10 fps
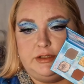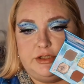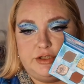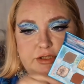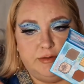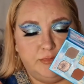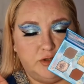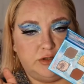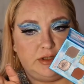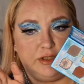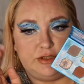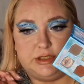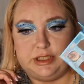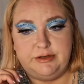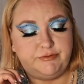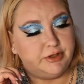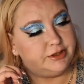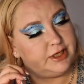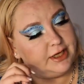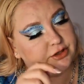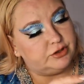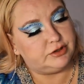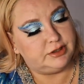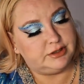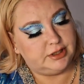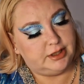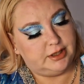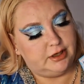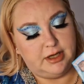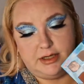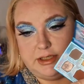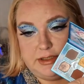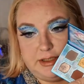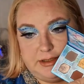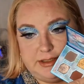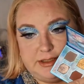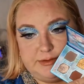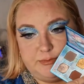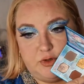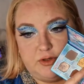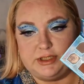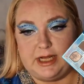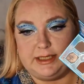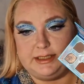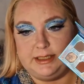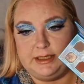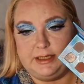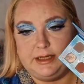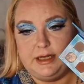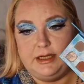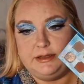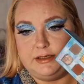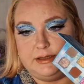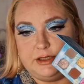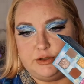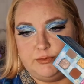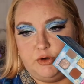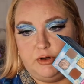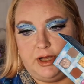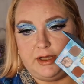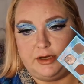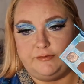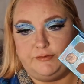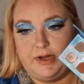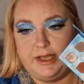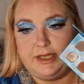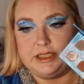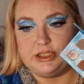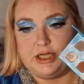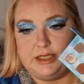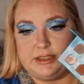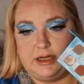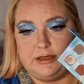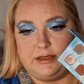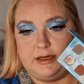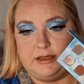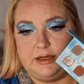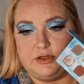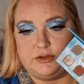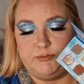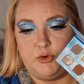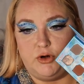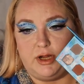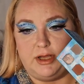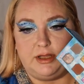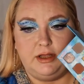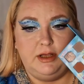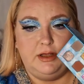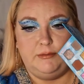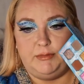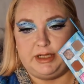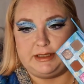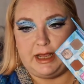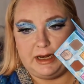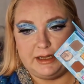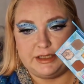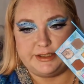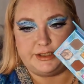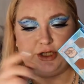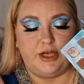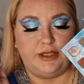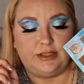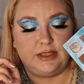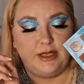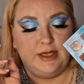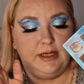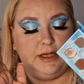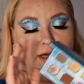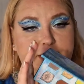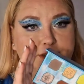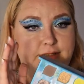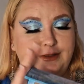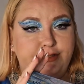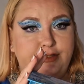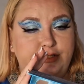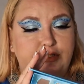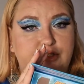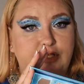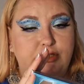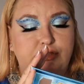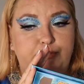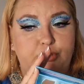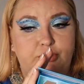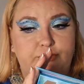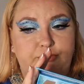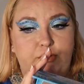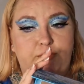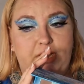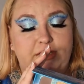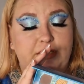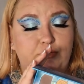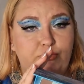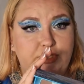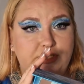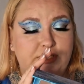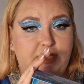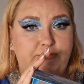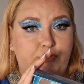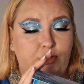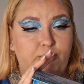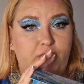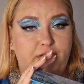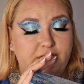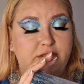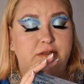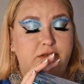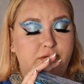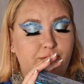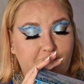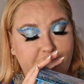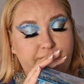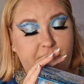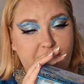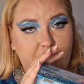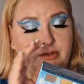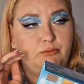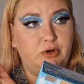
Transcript: The shimmers, there's different textures in here. Like I said, this is more satiny, then there's more like flaky shades, and then there's more like metallic shades. And this is just such a beautiful palette, and ODEN'S eye formula is my favorite,